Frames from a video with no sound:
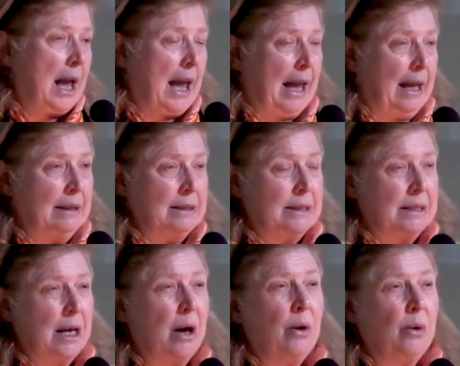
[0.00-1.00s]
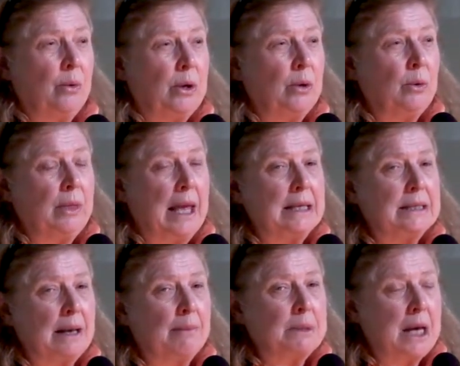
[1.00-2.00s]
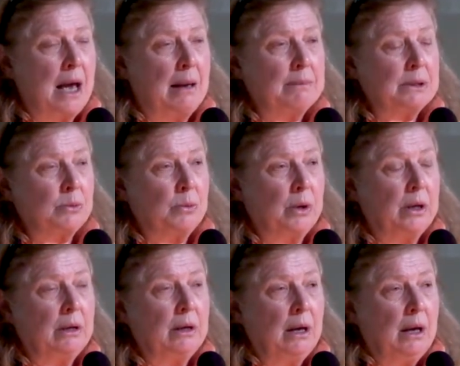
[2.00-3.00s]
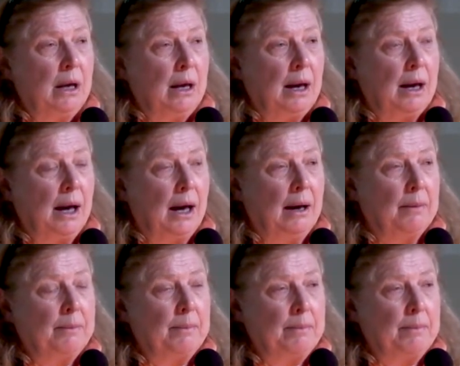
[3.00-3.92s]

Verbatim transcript: And so you, they sometimes would uh,